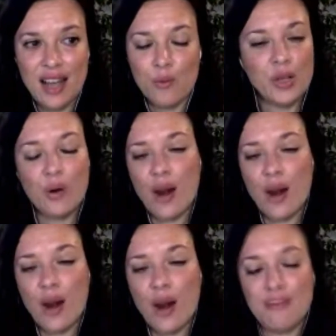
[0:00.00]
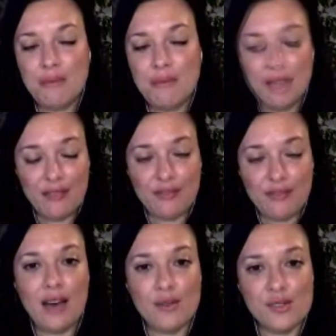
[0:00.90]
and we don't have any meat left in
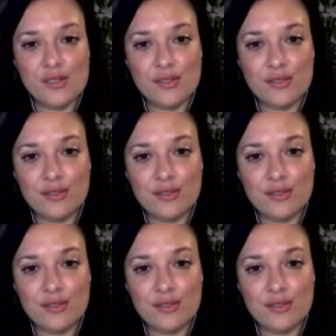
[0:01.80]
the house.